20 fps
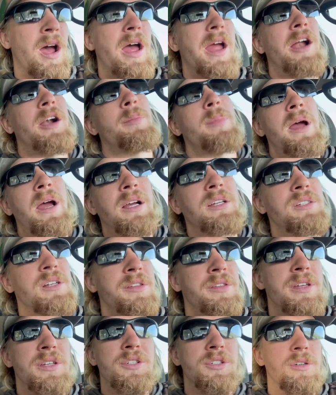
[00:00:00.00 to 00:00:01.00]
airbags on
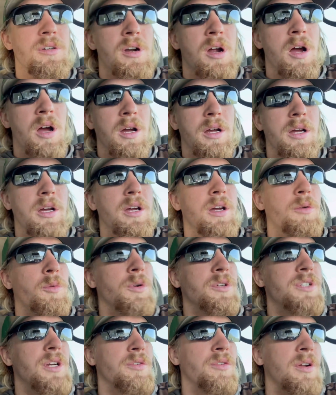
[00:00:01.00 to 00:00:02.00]
this truck,
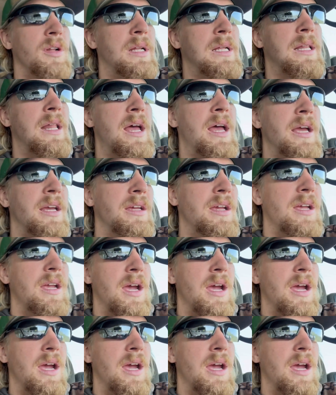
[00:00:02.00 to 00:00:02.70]
which I really like.